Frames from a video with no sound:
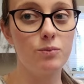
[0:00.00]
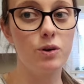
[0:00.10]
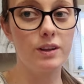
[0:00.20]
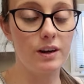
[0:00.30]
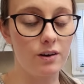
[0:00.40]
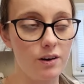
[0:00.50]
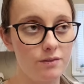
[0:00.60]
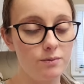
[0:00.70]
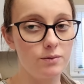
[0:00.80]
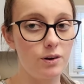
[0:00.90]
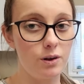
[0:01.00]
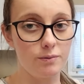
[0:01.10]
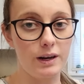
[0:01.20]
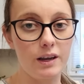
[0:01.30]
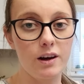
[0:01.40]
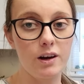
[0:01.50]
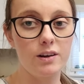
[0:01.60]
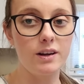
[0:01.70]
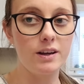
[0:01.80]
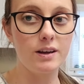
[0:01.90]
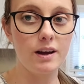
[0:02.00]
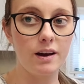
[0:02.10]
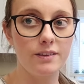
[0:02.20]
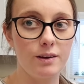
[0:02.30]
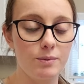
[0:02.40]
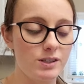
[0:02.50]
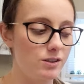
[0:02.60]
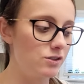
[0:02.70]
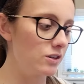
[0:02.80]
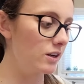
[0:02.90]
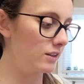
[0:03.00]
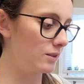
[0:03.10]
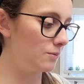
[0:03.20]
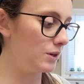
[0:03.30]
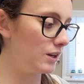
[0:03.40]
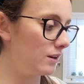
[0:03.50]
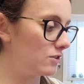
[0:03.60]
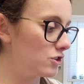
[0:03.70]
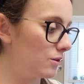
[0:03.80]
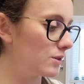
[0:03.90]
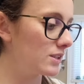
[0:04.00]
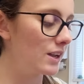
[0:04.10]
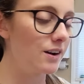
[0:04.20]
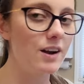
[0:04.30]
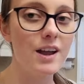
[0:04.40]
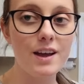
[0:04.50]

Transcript: more that are already cut. I think my sister cut them when she was here.